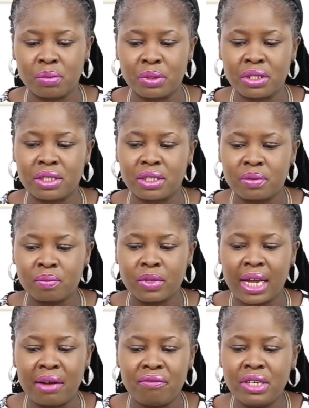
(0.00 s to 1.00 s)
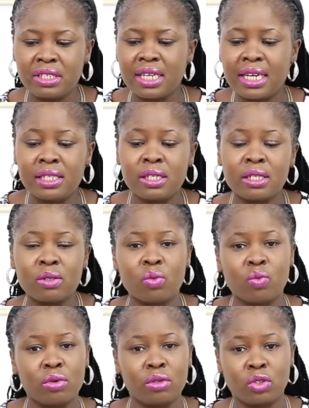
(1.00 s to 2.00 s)
But I've listed
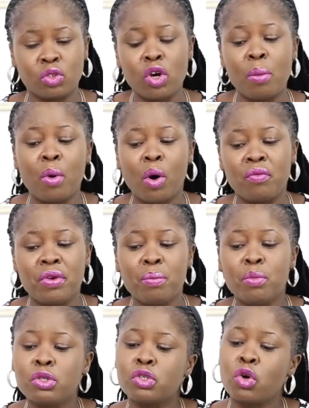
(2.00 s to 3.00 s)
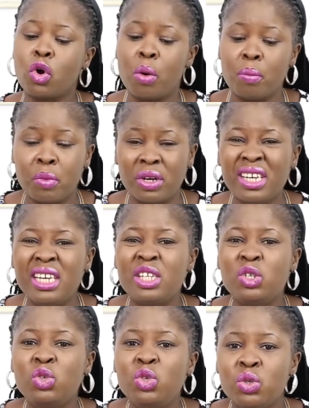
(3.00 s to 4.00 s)
some of the most commonly
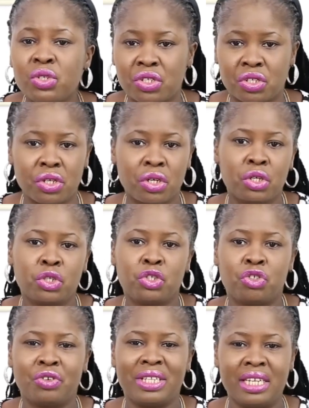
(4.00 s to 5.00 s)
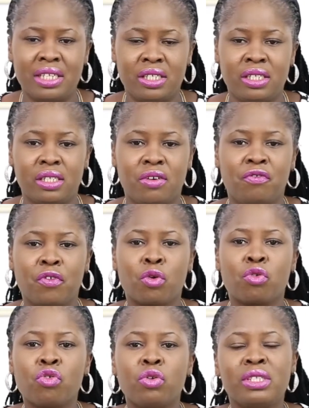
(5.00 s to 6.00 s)
used strategy for
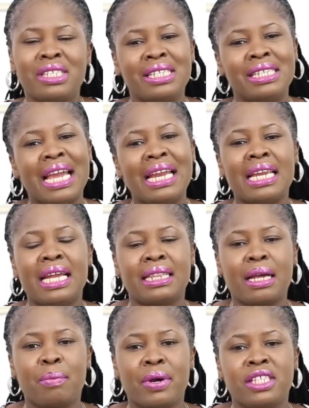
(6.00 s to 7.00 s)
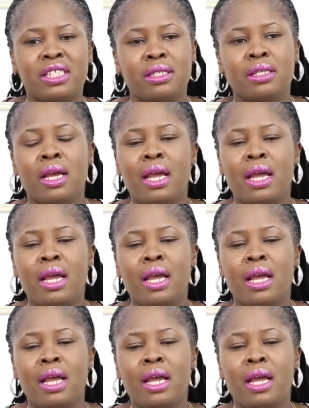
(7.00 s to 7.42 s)
growth in any enterprises,